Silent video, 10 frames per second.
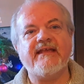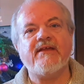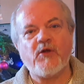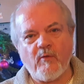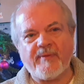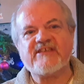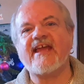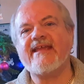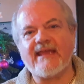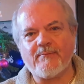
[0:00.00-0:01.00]
who will be
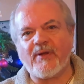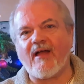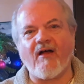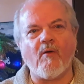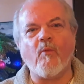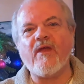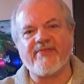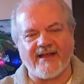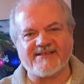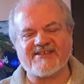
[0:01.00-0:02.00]
taking part with
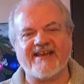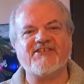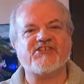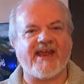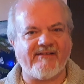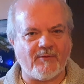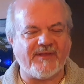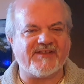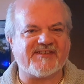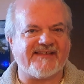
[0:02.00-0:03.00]
us and sharing with
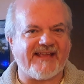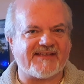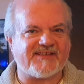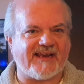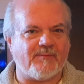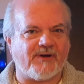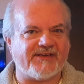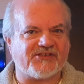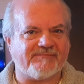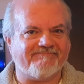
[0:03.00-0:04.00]
us in that celebration.